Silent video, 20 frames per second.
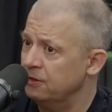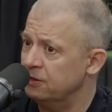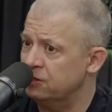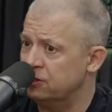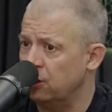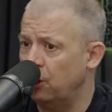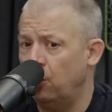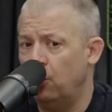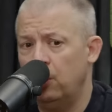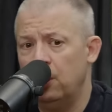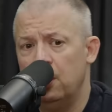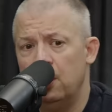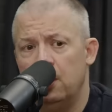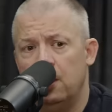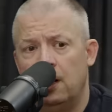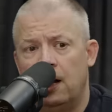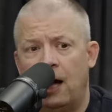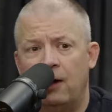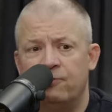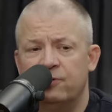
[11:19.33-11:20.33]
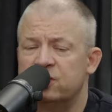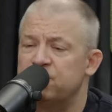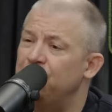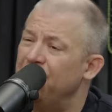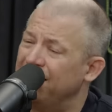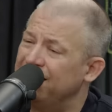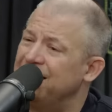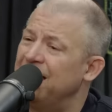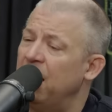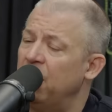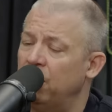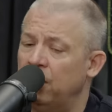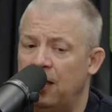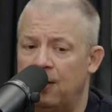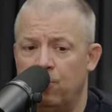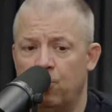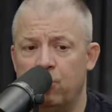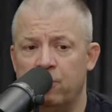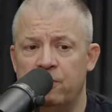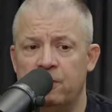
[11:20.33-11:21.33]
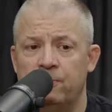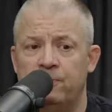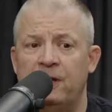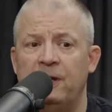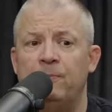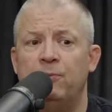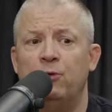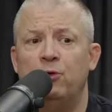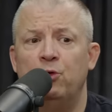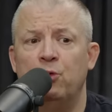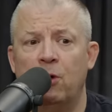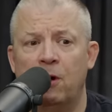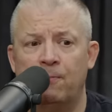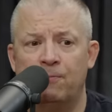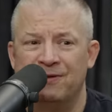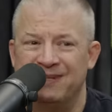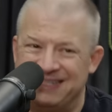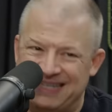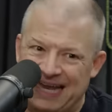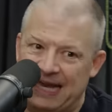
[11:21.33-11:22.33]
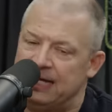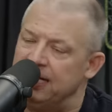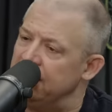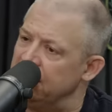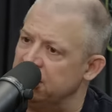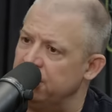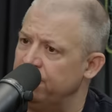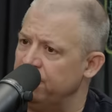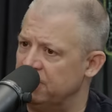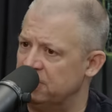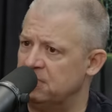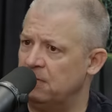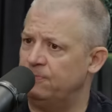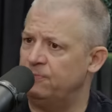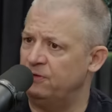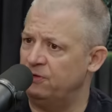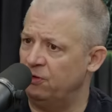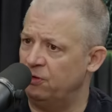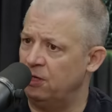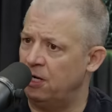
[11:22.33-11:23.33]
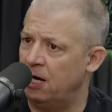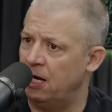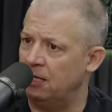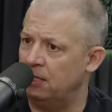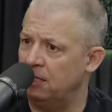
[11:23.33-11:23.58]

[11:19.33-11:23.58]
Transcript: So I respect that a lot more than people who are pretending to be something they're not.